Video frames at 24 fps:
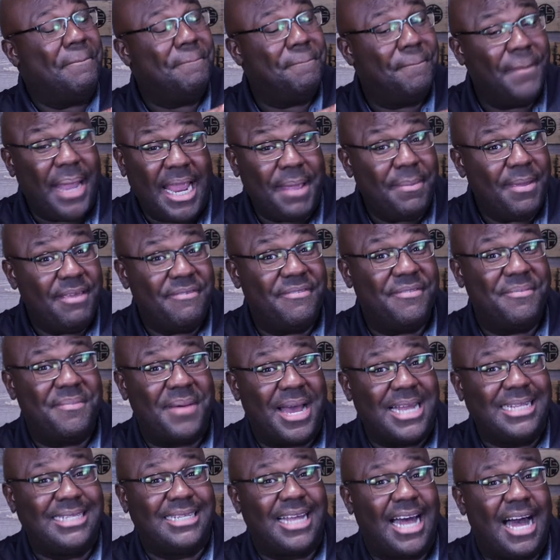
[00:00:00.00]
maybe even
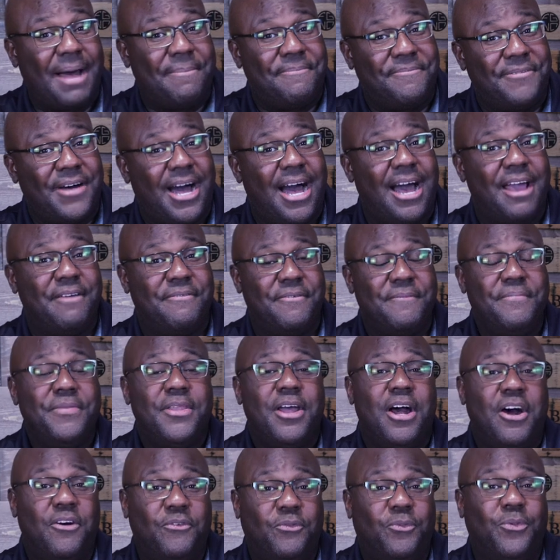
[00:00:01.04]
my top 5
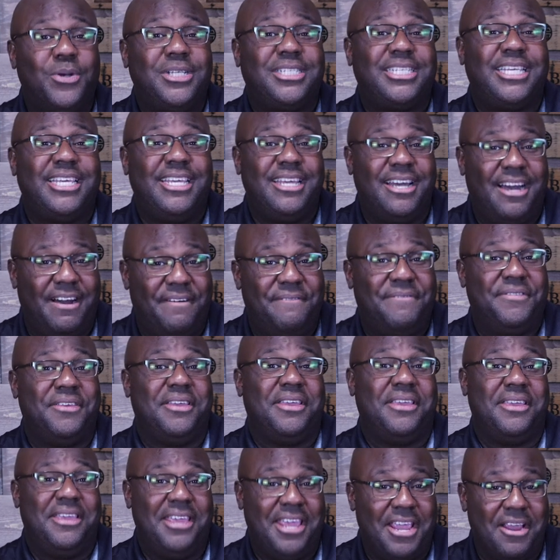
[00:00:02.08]
of whiskey of the
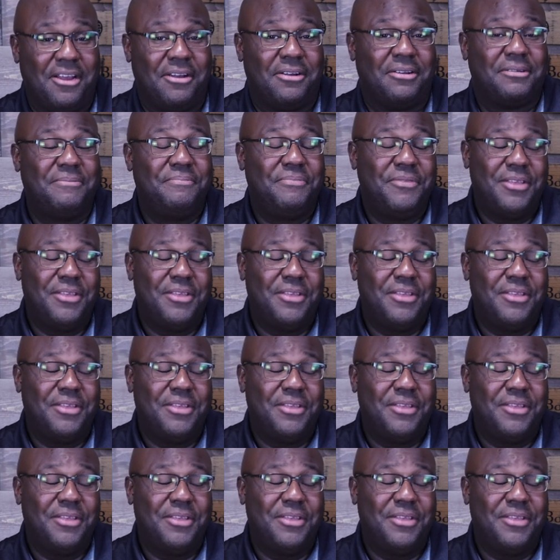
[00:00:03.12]
year.